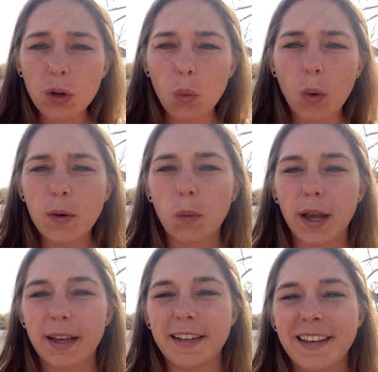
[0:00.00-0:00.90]
one
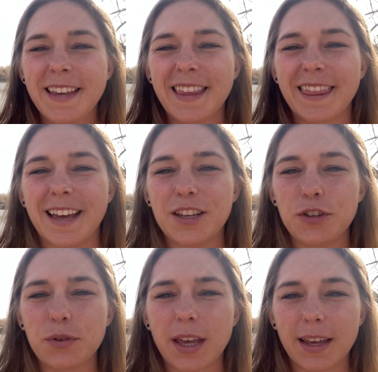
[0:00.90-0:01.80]
way that
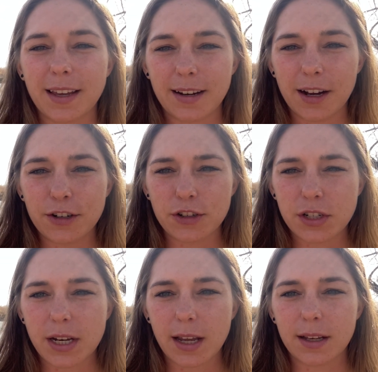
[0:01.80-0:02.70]
you can
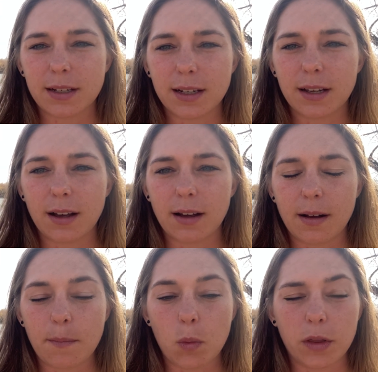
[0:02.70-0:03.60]
understand
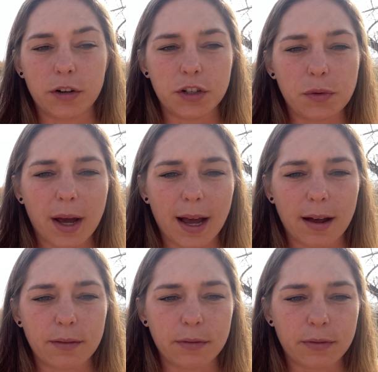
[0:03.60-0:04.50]
whether you
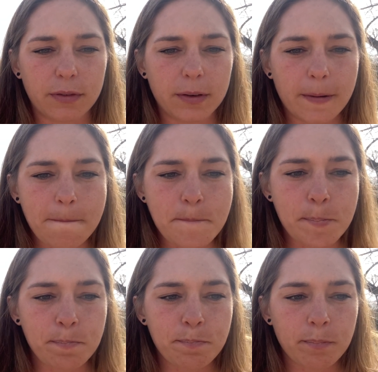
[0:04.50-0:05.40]
have
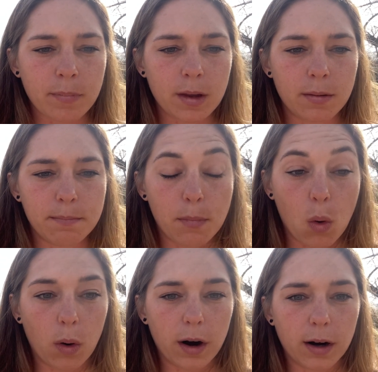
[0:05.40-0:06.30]

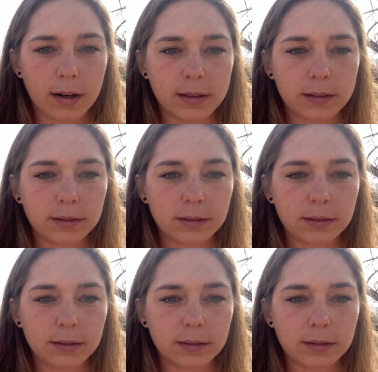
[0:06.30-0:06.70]
more